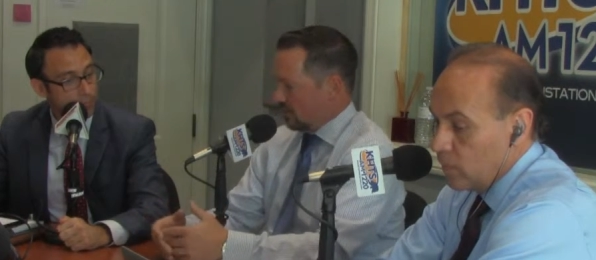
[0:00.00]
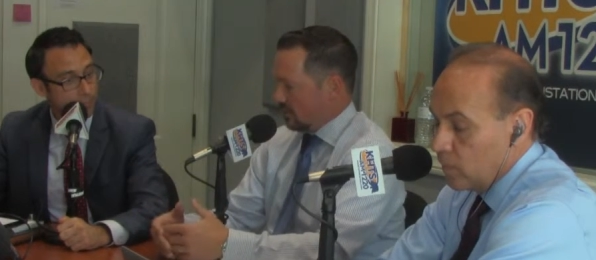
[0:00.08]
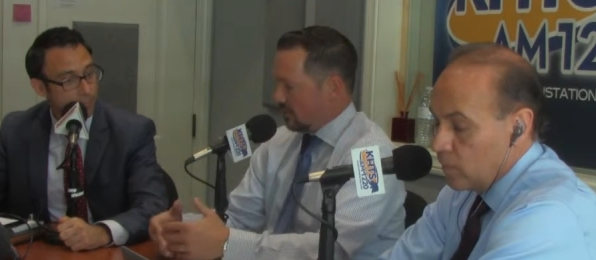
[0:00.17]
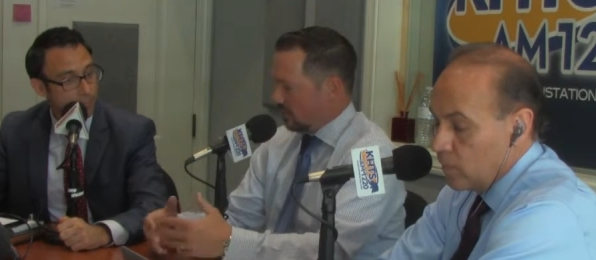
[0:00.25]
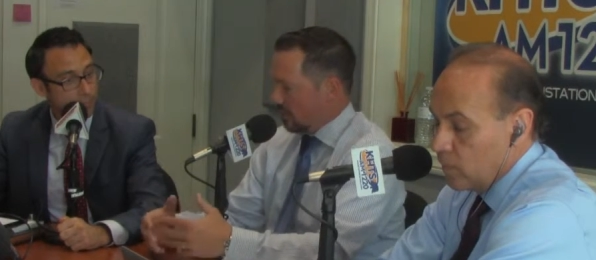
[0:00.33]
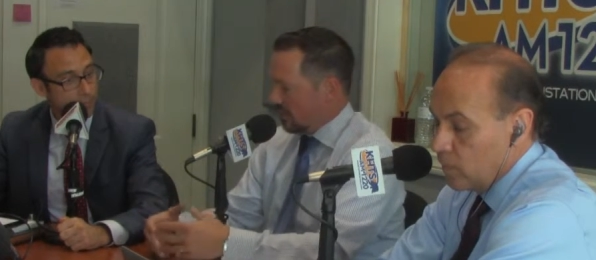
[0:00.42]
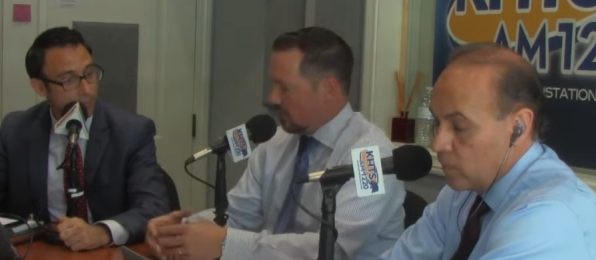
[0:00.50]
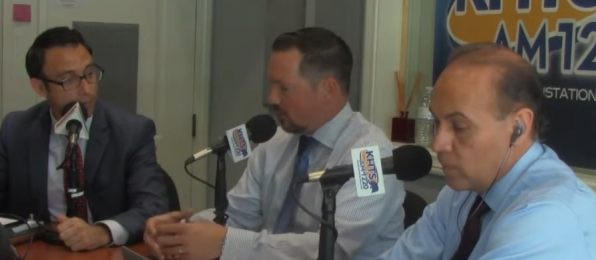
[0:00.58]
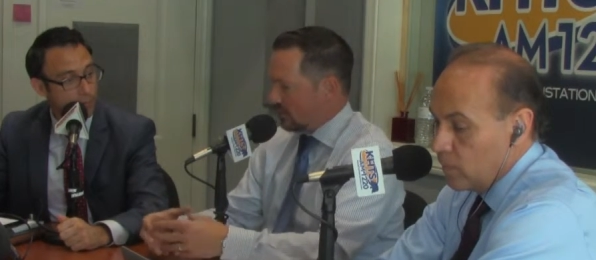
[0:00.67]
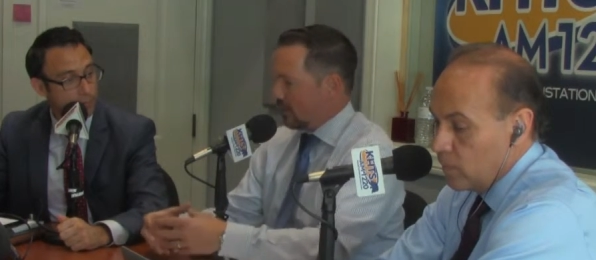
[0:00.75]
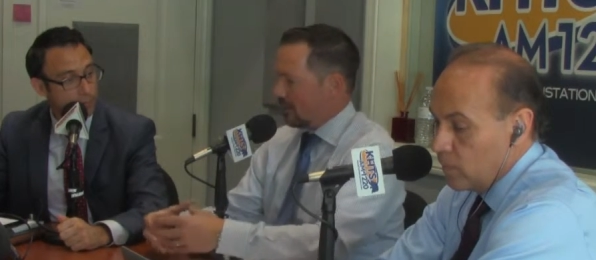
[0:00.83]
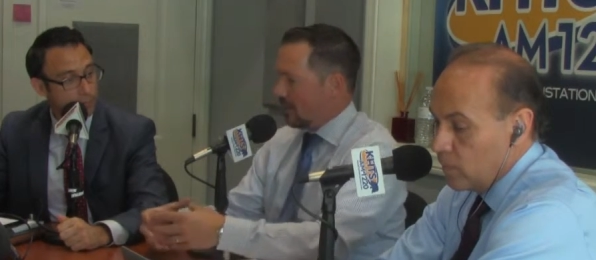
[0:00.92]
Speaker 1: and, and right now
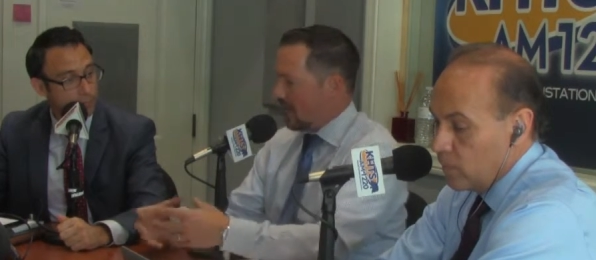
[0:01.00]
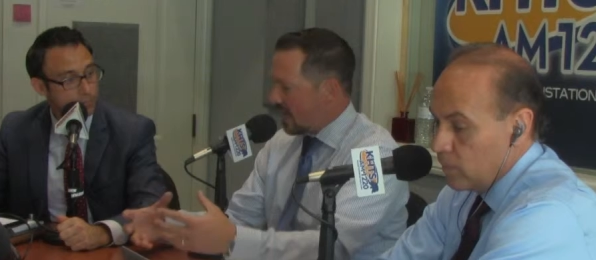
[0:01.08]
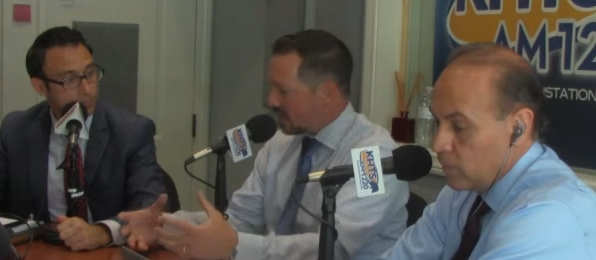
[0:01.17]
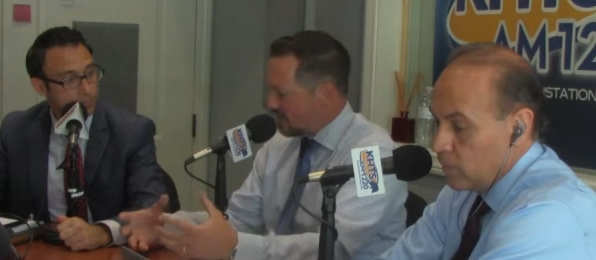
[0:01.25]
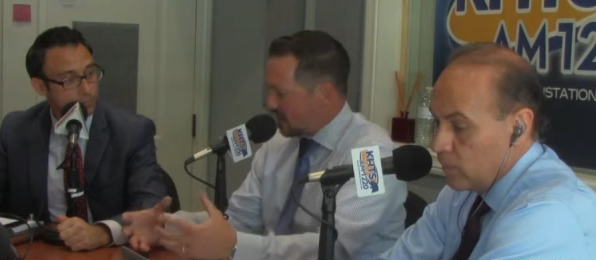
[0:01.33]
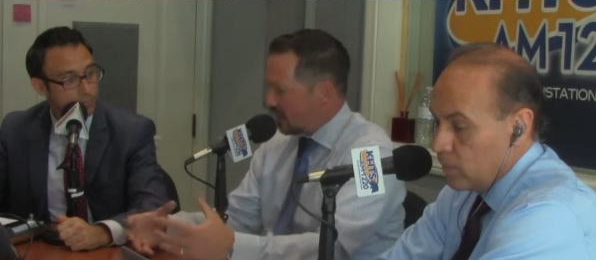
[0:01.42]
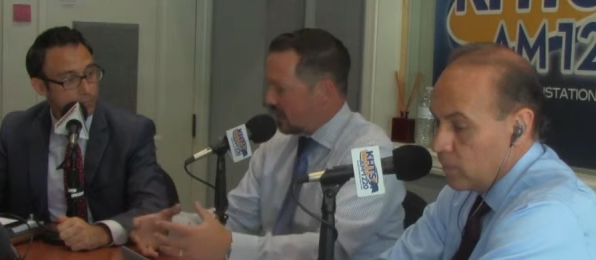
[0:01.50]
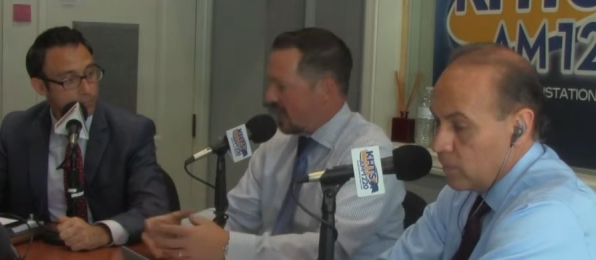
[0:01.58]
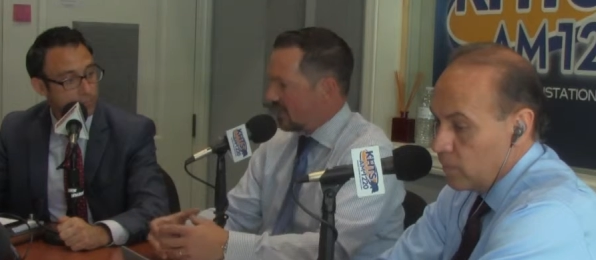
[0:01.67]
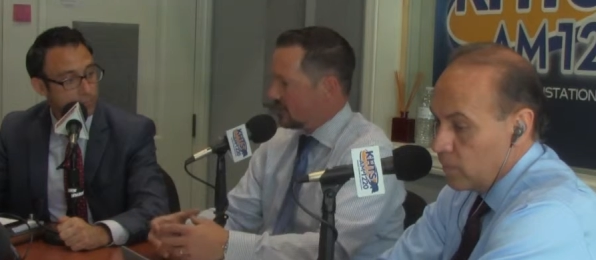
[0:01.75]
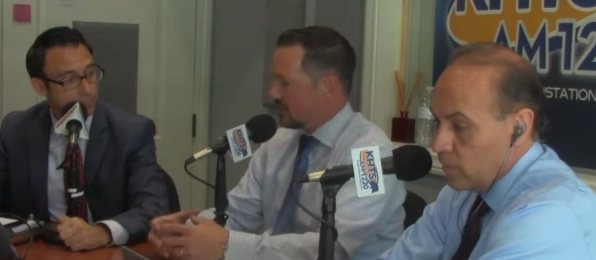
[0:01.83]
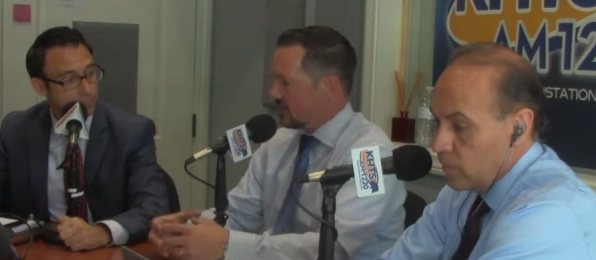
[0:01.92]
we're talking about asset
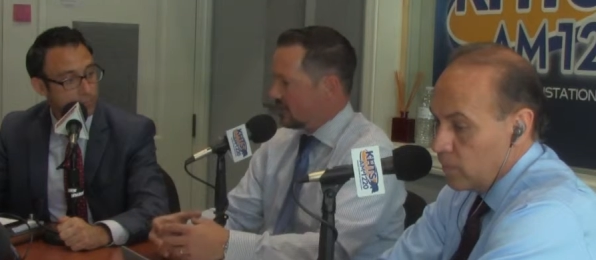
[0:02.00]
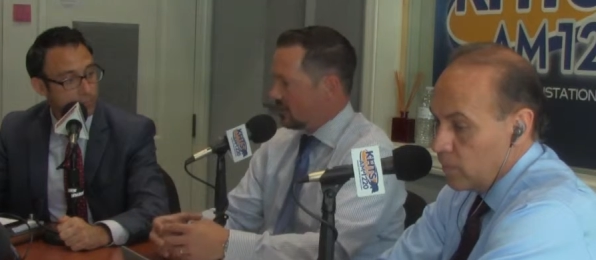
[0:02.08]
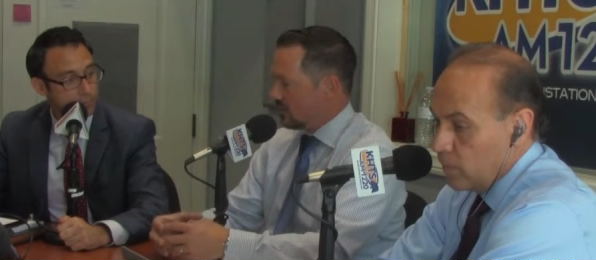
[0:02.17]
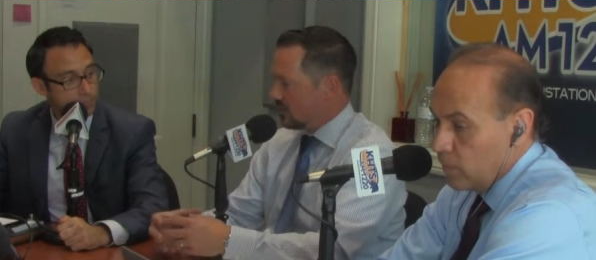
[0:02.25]
classes,